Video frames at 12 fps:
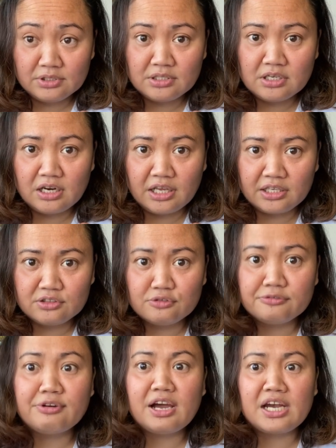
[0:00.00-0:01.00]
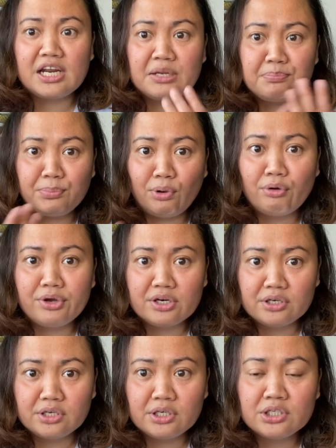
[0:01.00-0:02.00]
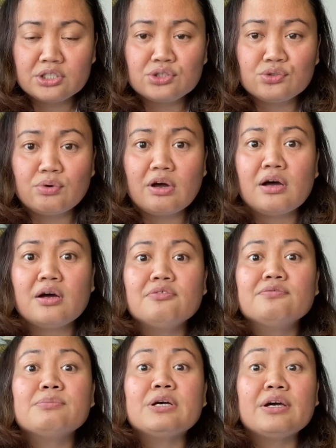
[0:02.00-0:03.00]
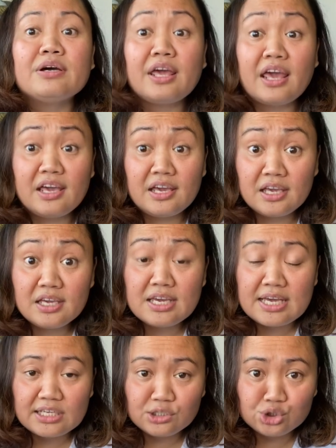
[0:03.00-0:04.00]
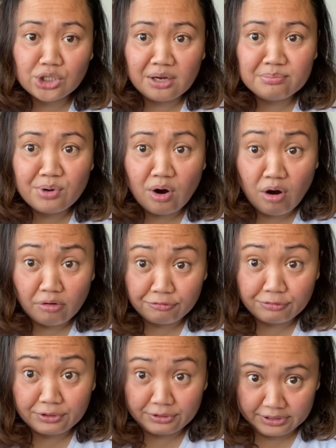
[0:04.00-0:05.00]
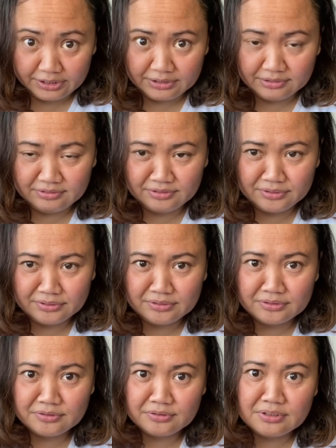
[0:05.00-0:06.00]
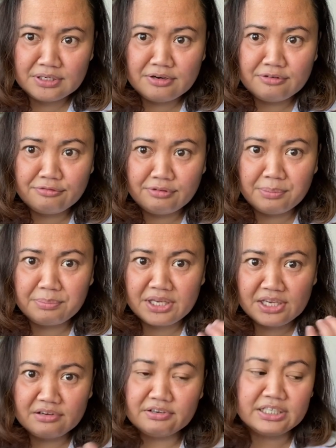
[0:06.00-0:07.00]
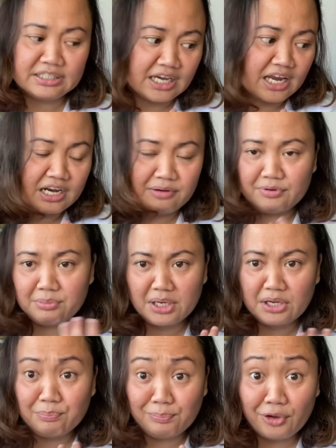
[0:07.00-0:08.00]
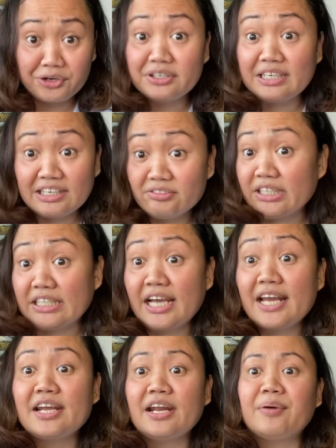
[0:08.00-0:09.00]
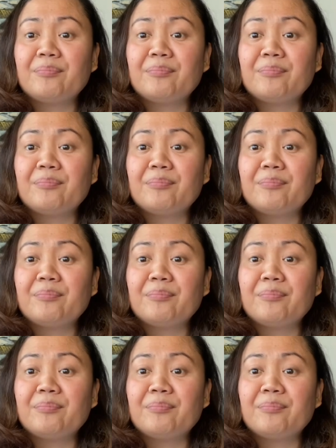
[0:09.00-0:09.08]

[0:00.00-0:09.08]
like to find an employer to have a job offer from here in Canada, from an employer here in Canada.